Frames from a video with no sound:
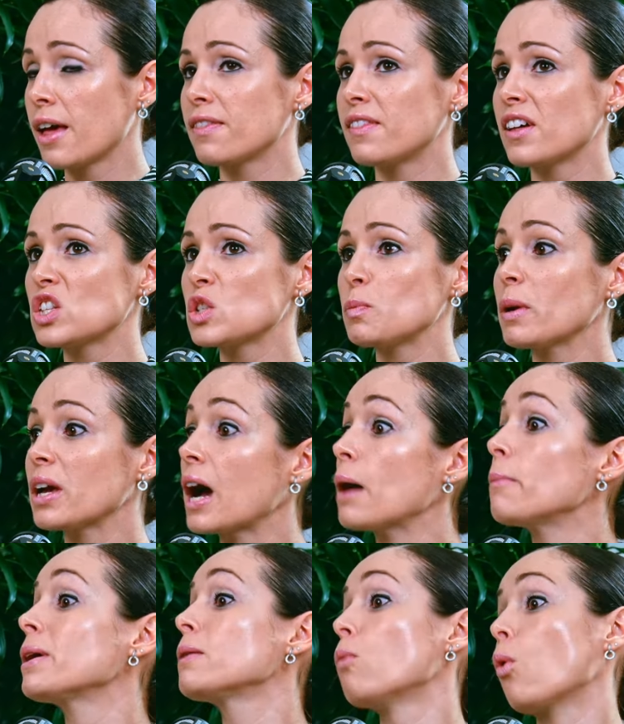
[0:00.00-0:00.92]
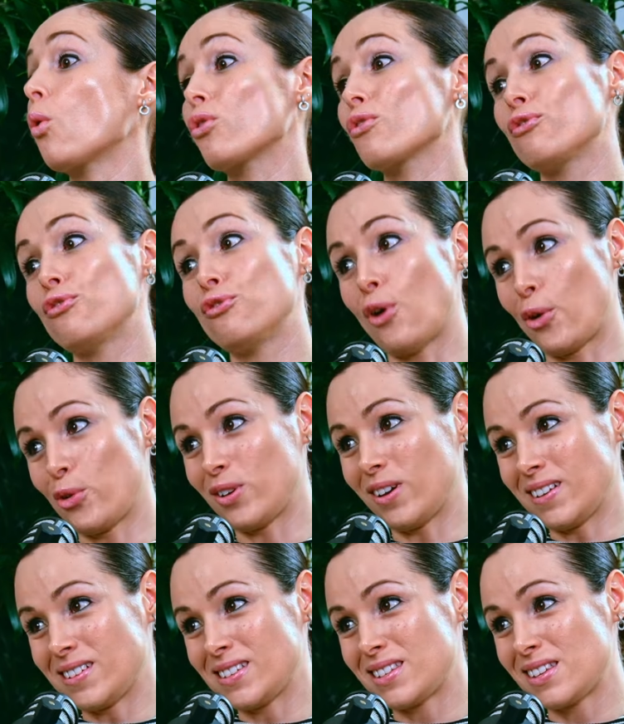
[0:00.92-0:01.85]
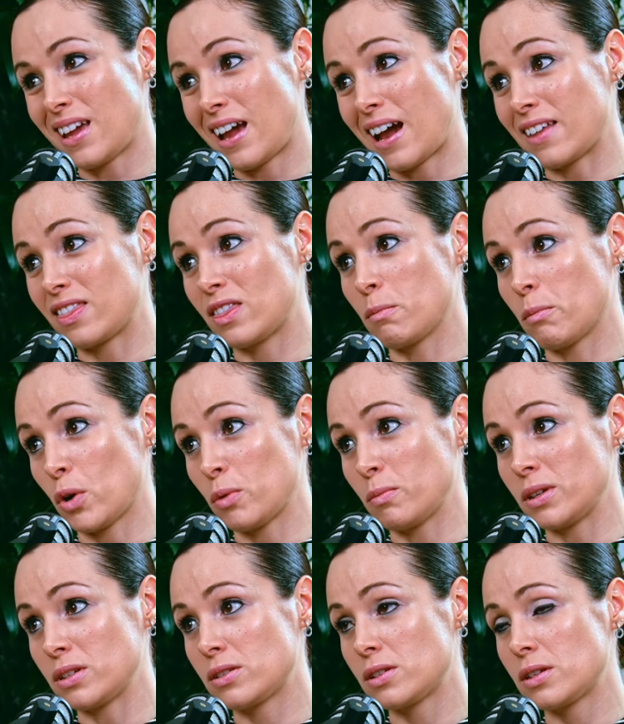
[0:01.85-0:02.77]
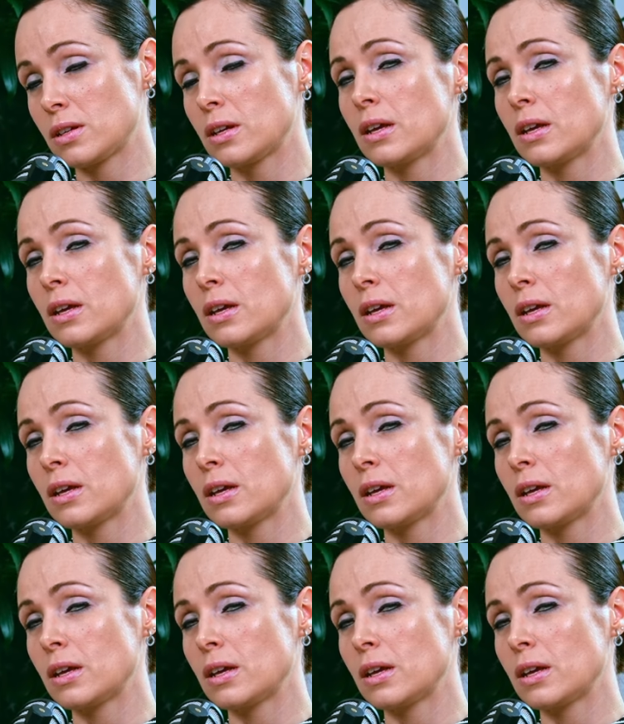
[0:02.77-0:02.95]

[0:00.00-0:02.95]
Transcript: That's becoming more the focus at the moment.